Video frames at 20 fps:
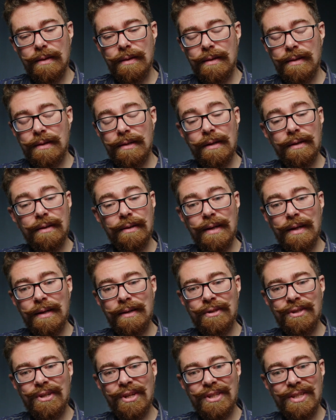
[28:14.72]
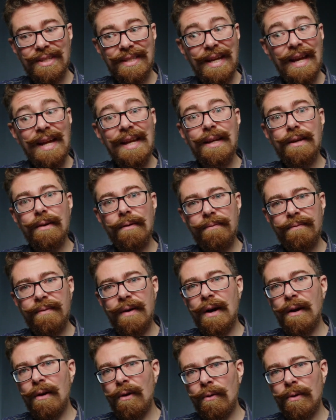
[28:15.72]
certain things just take
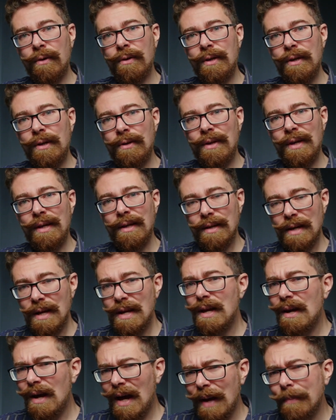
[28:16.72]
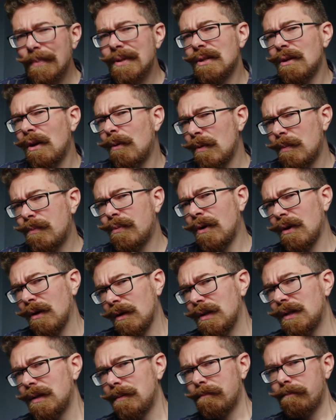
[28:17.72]
far longer than you think. Happens a lot with
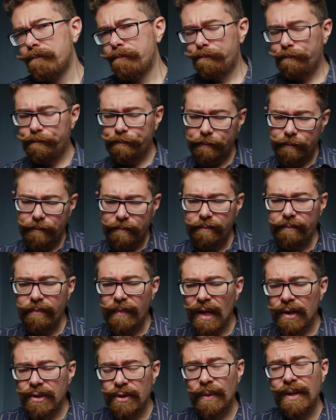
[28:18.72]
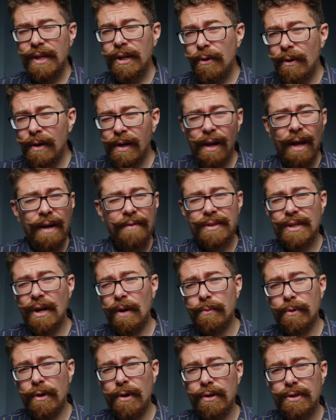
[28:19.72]
product. So when you're doing
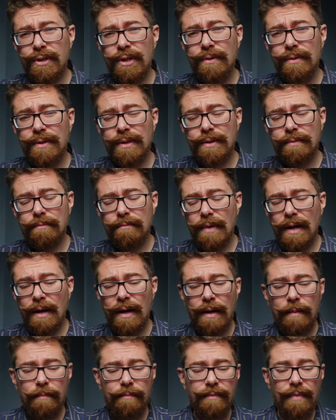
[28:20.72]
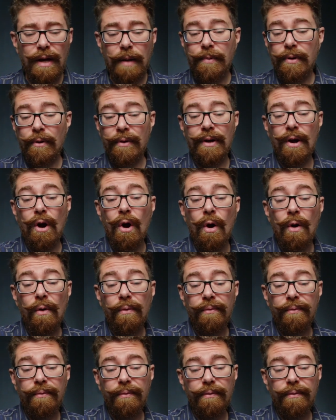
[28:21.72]
lifestyle product shoots, I'm going
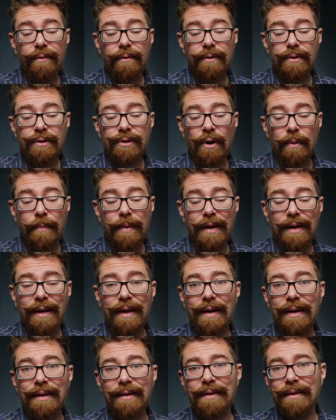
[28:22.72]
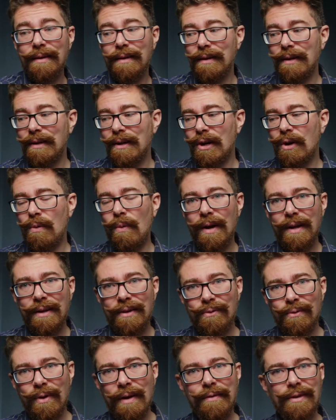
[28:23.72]
off topic here
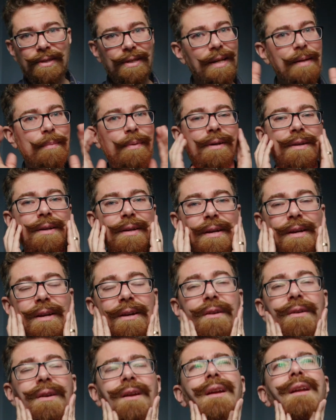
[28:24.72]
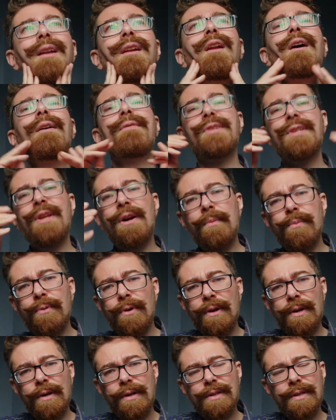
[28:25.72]
quite grievously, but in lifestyle
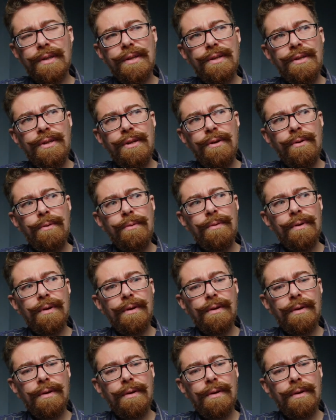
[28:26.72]
product, you